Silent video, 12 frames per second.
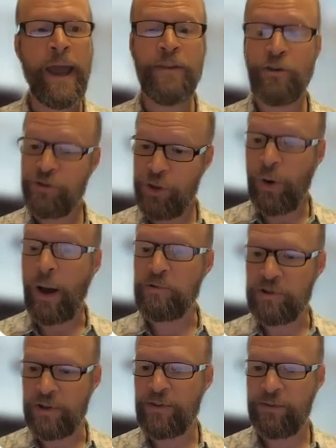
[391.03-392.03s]
And there's two
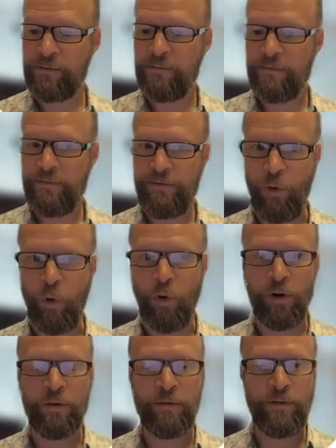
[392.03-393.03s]
options
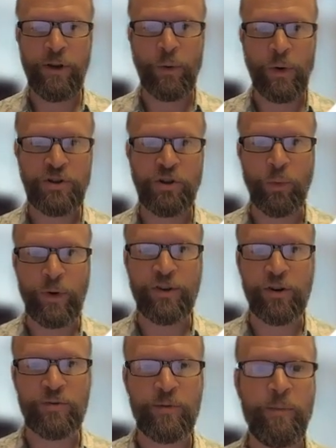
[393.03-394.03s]
for the original
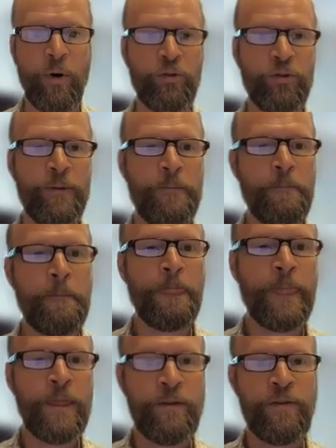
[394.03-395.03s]
research proposal.
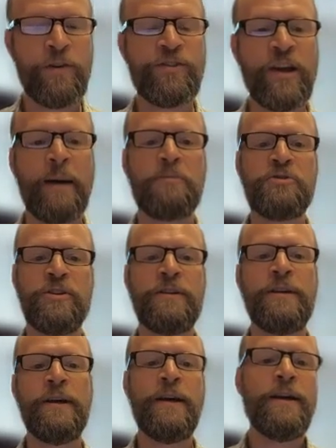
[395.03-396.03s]
The first
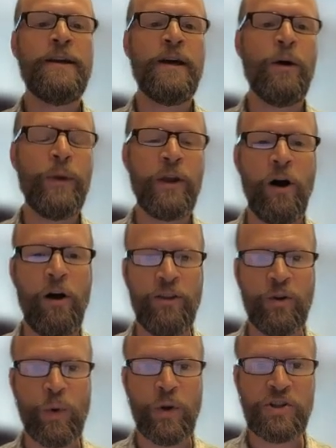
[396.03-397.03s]
option we
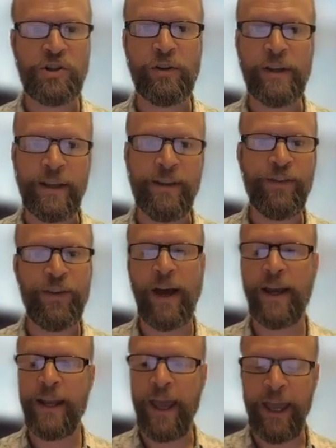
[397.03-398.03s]
call the original
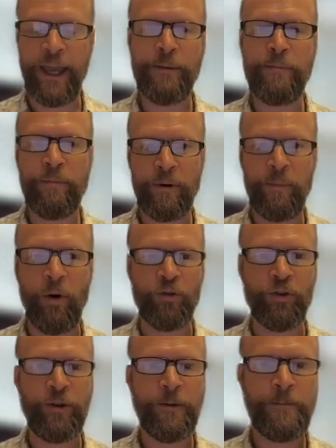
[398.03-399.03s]
inside aim
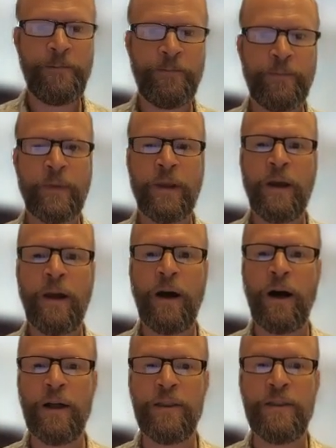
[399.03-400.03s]
proposal.
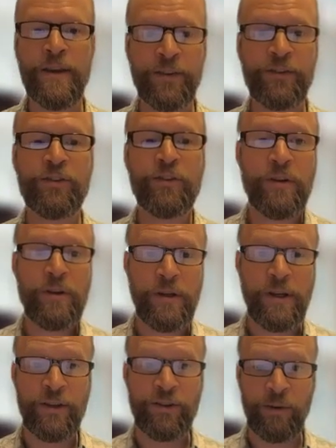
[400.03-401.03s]
This
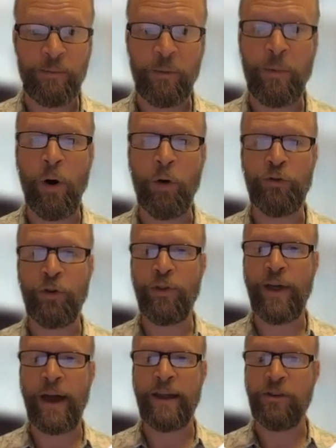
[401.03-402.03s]
is a
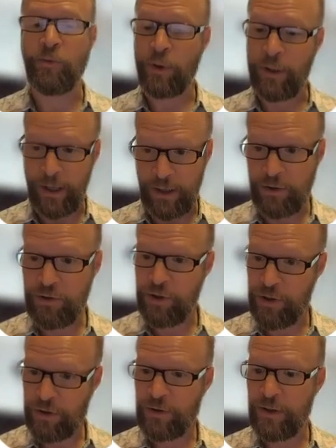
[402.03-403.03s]
proposal that is related
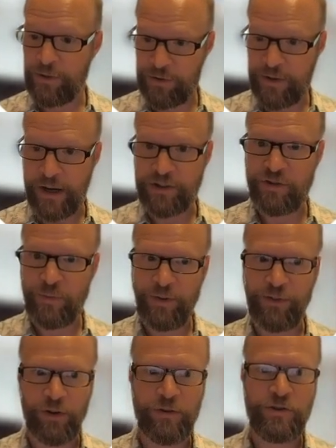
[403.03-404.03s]
to your dissertation
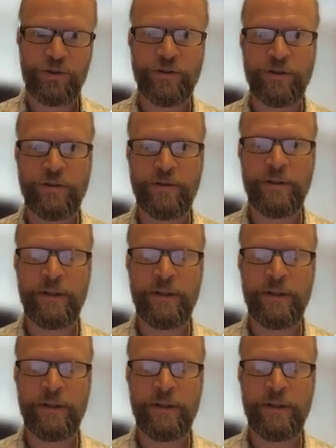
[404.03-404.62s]
research.